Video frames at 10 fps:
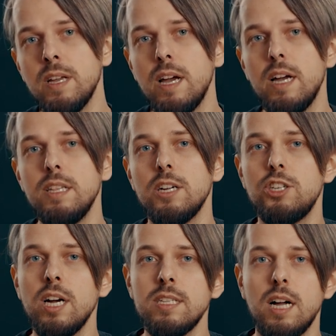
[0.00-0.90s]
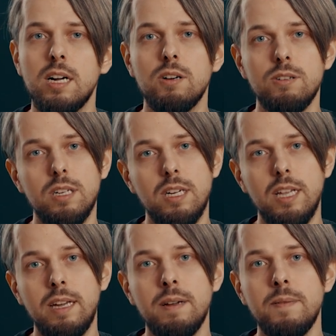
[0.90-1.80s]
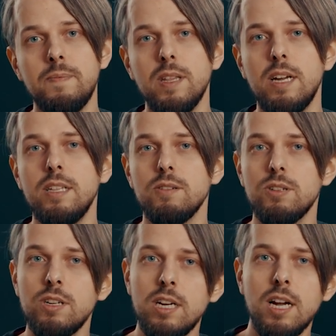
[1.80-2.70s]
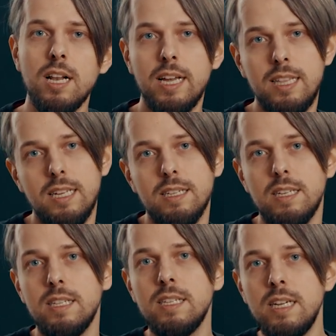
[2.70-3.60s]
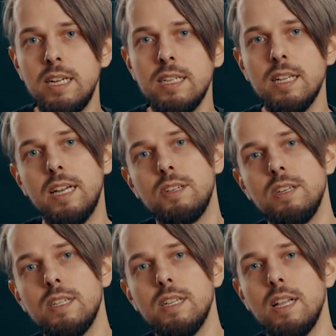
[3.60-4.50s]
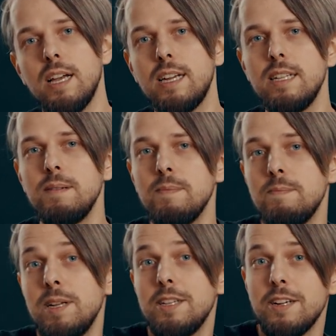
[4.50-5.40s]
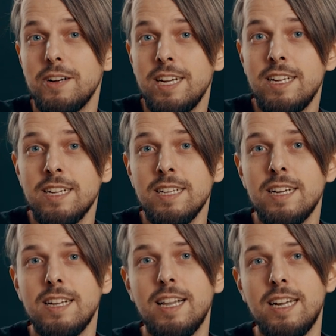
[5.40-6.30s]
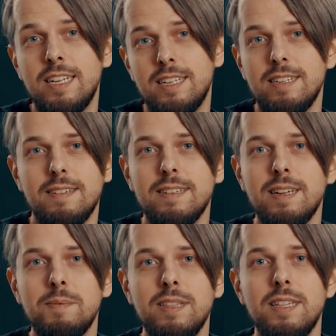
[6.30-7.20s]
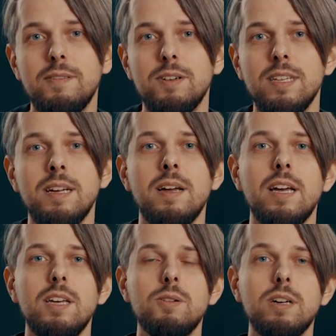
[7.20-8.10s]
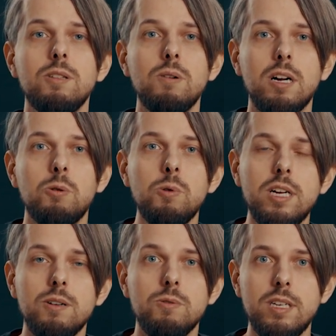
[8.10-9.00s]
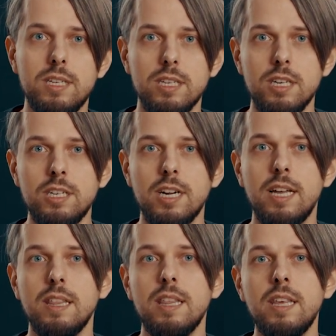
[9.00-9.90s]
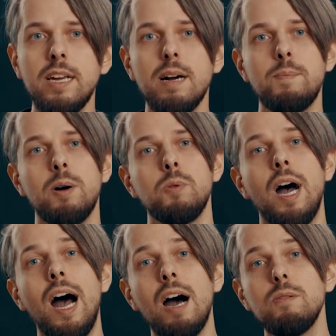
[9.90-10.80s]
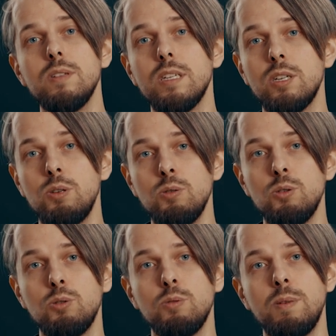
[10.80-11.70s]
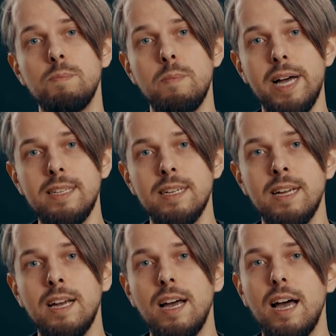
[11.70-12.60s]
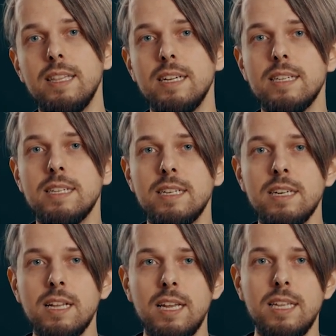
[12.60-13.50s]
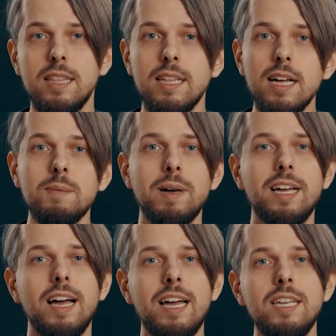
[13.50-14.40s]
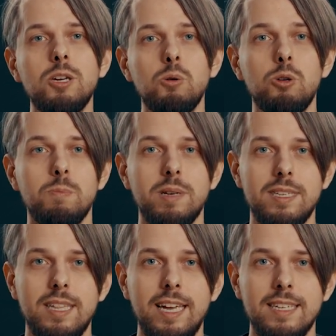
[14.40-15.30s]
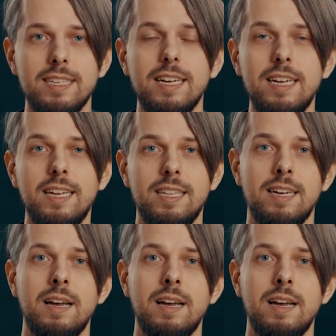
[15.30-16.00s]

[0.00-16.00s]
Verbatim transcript: and adjust accordingly. In Australia, like this, in cities like this, like in the Mediterranean, uh, like uh, something different. You can do a quick research and think about how this hue should be met and certainly not make any huge mistakes in it.